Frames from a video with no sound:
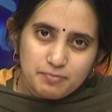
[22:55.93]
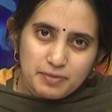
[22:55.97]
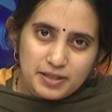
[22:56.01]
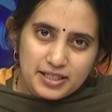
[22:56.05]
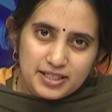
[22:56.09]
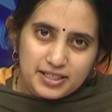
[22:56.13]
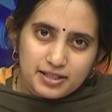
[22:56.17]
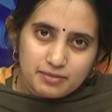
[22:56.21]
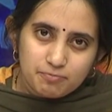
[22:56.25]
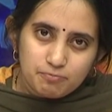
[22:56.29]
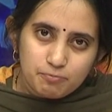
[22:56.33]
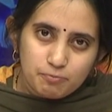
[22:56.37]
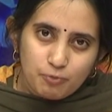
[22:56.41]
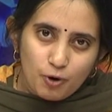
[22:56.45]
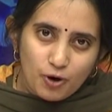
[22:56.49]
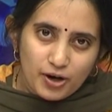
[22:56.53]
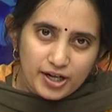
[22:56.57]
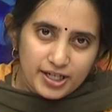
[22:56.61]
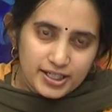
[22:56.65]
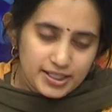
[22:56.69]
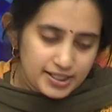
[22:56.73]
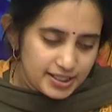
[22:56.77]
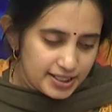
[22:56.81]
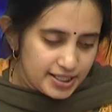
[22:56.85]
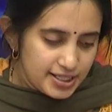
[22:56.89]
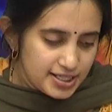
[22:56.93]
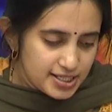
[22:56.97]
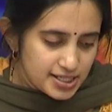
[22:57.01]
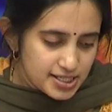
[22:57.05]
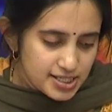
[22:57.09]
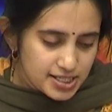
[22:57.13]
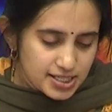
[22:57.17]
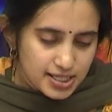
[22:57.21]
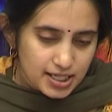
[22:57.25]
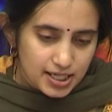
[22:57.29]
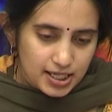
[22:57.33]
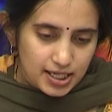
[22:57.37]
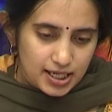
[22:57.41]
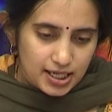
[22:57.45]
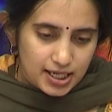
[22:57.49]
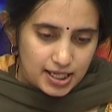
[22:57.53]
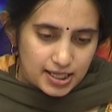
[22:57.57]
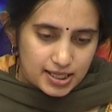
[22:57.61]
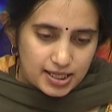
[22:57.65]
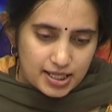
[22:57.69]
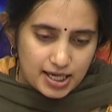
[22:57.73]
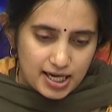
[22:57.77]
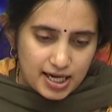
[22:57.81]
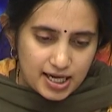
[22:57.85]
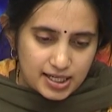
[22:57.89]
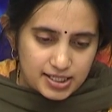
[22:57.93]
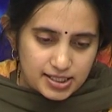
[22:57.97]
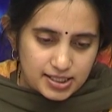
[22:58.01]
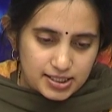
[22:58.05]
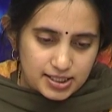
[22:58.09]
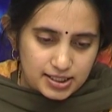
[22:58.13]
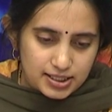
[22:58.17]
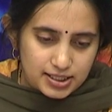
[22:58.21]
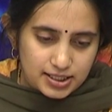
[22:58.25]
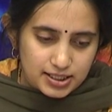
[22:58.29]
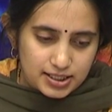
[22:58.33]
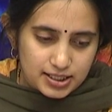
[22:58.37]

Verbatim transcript: But the point is that